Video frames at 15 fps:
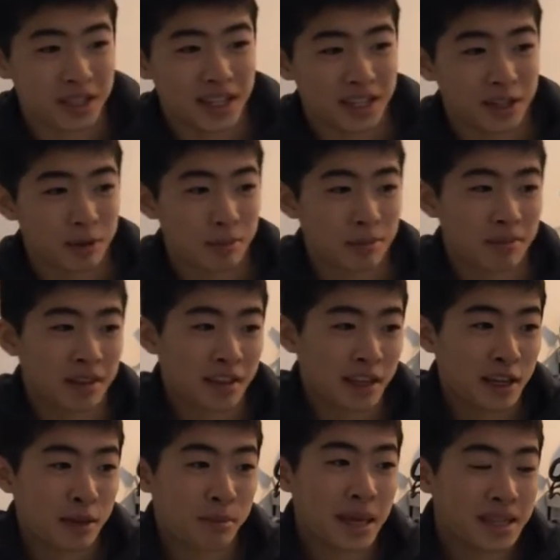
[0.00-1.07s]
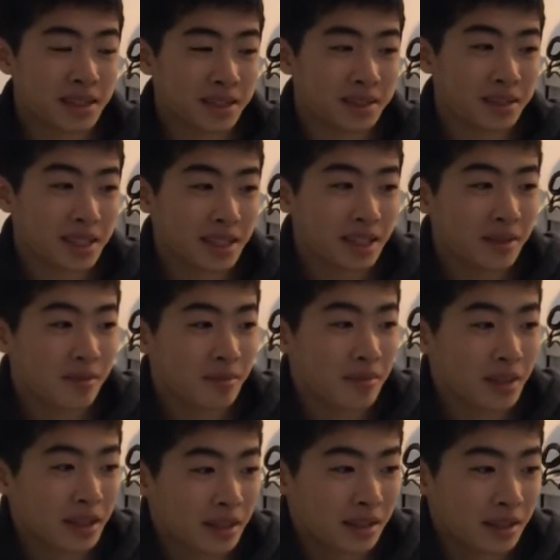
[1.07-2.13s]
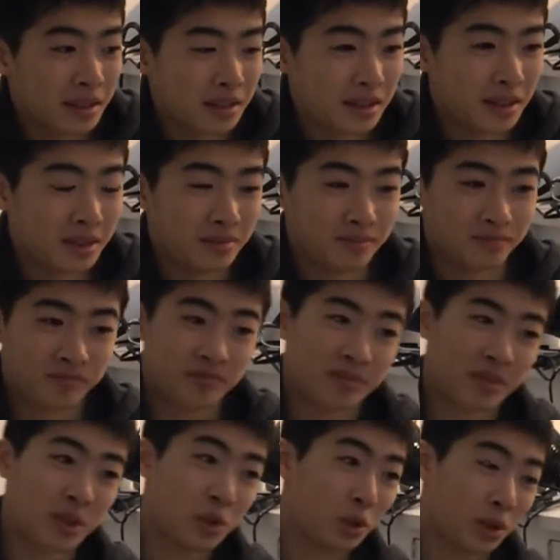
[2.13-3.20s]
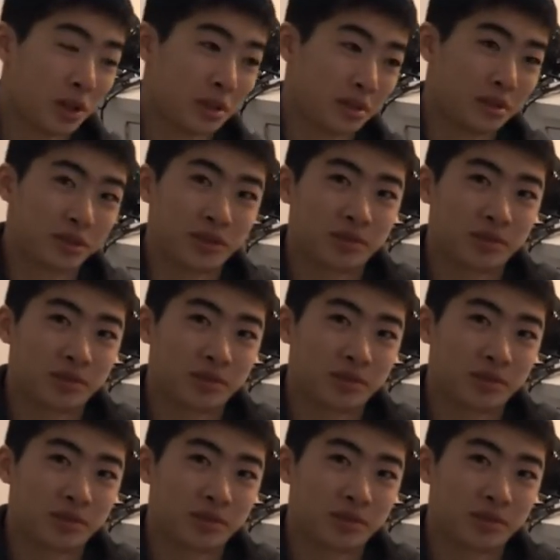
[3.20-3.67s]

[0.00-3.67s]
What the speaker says: Like basically you're